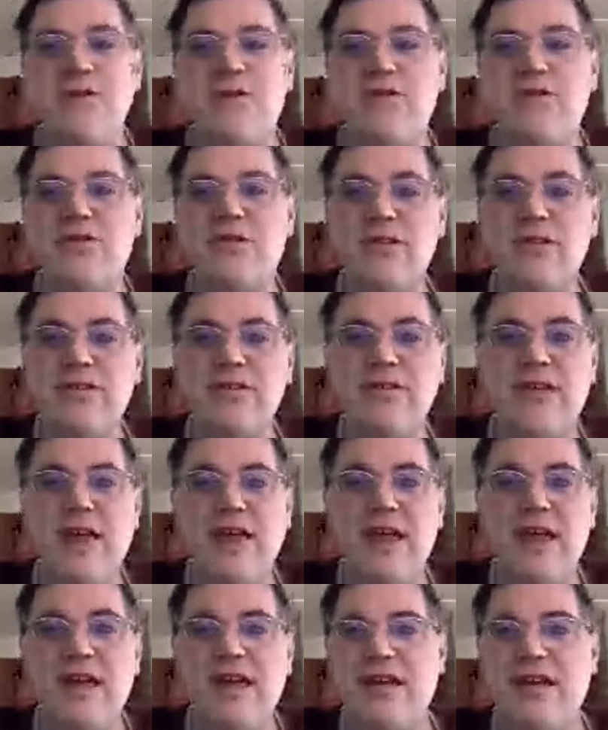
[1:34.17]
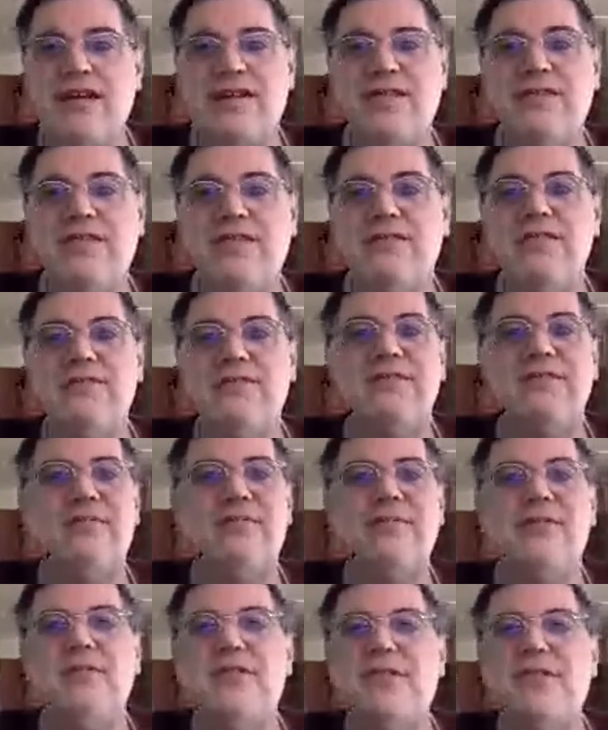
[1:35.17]
3 gig videos that
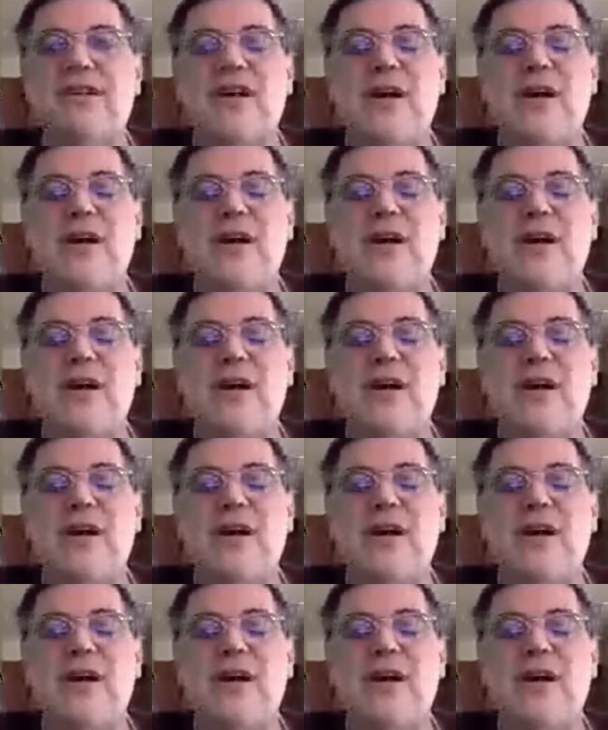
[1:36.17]
take